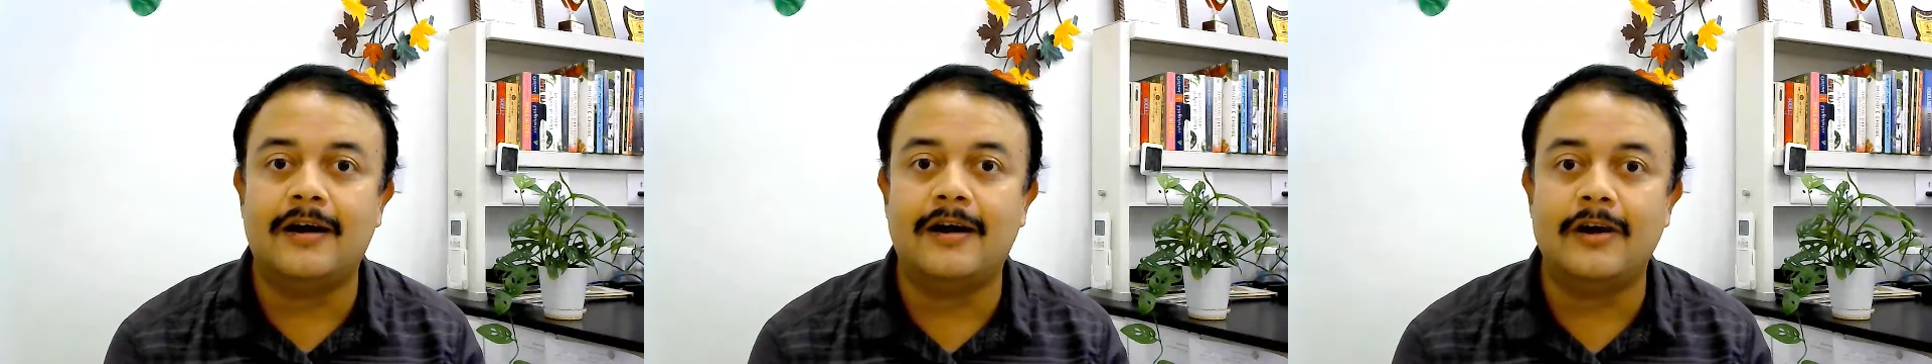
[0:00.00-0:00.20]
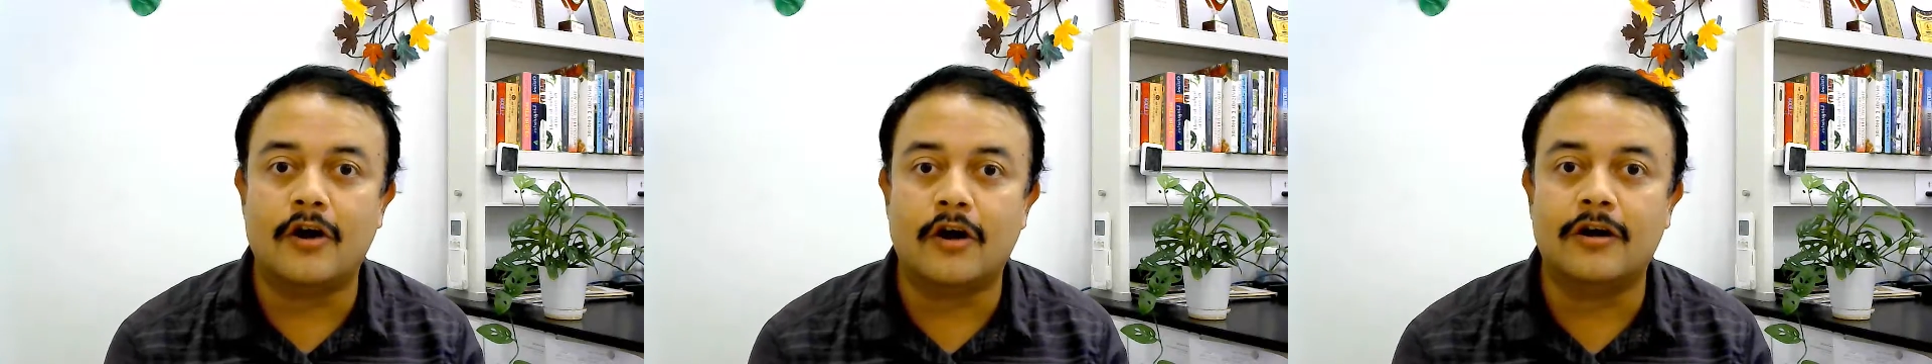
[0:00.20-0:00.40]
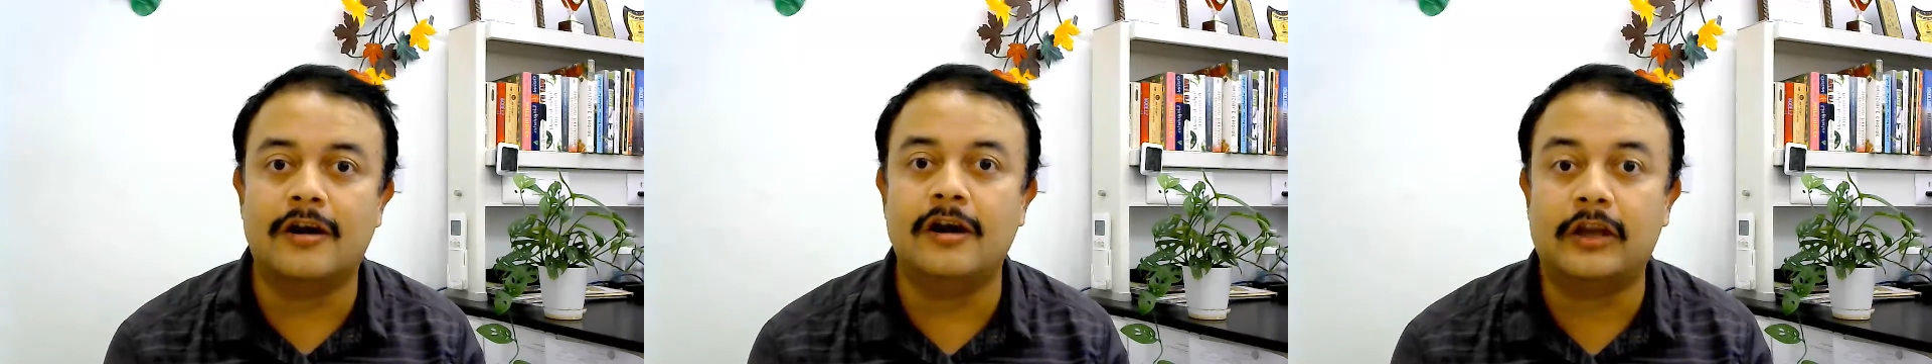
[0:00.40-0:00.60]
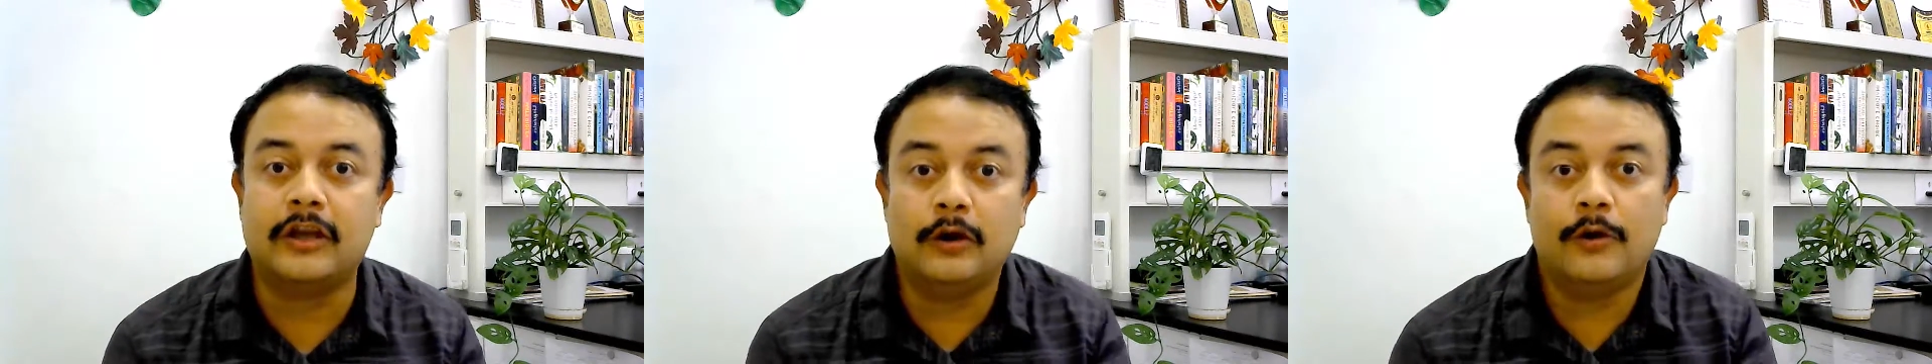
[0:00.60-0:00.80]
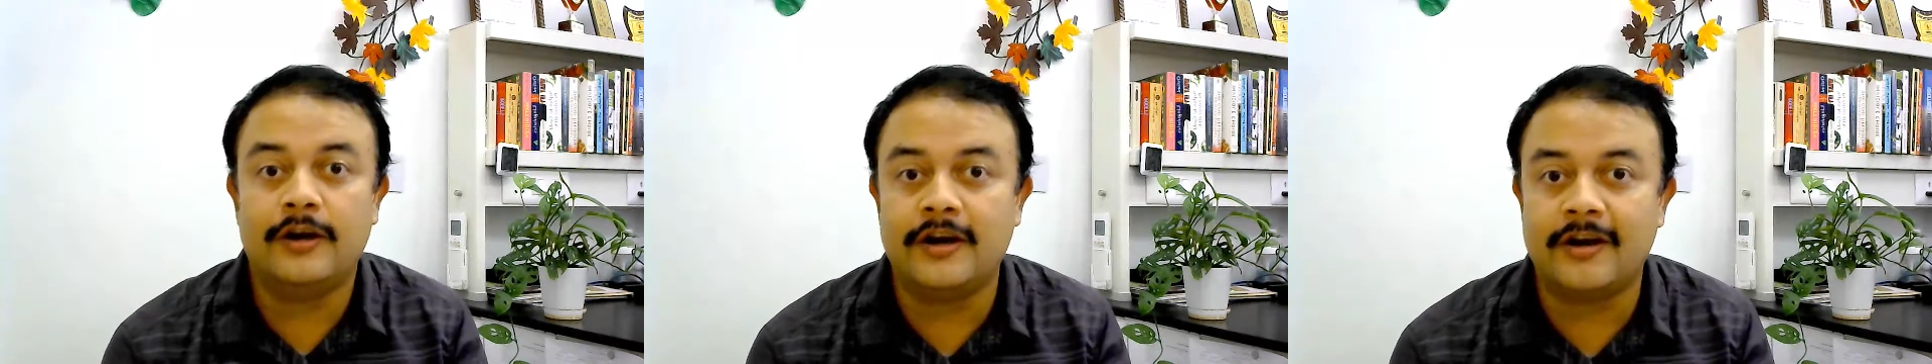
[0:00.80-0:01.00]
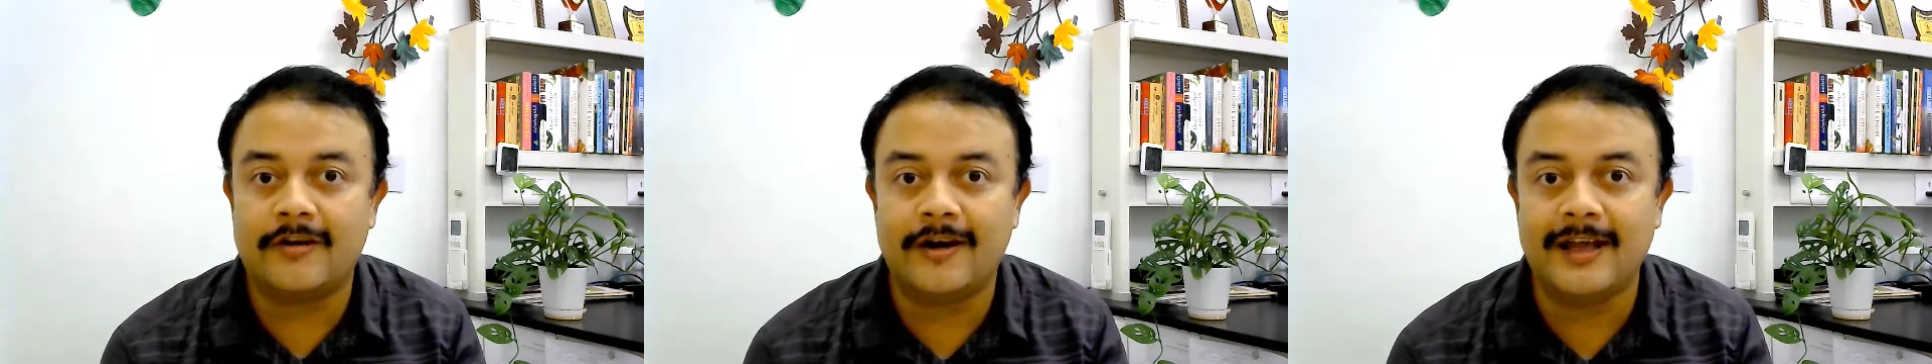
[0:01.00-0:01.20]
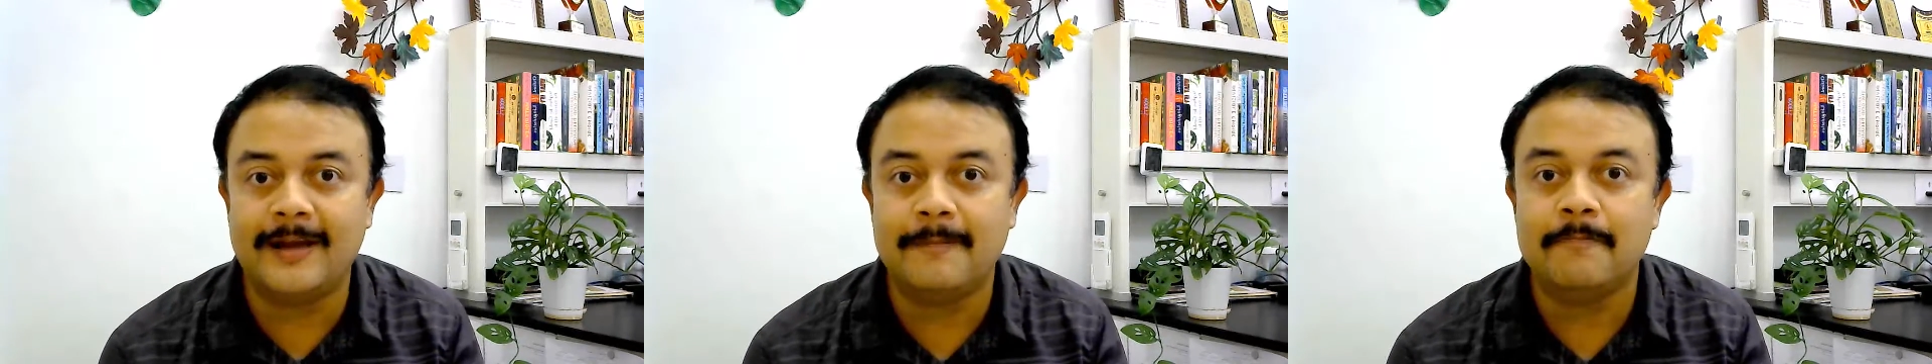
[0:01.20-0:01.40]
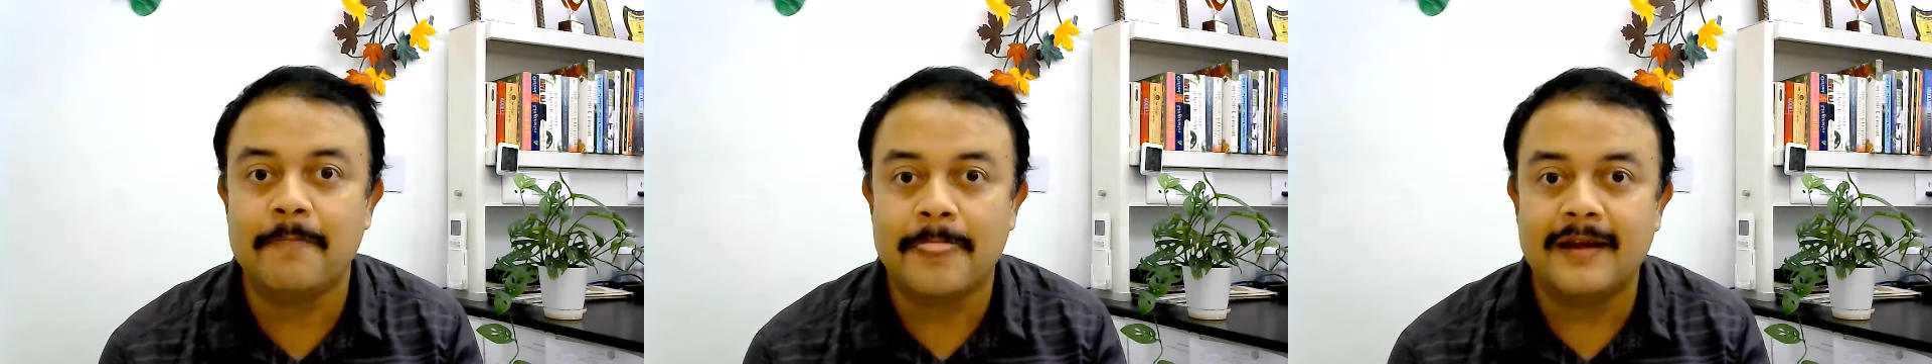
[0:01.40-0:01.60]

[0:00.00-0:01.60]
local culinary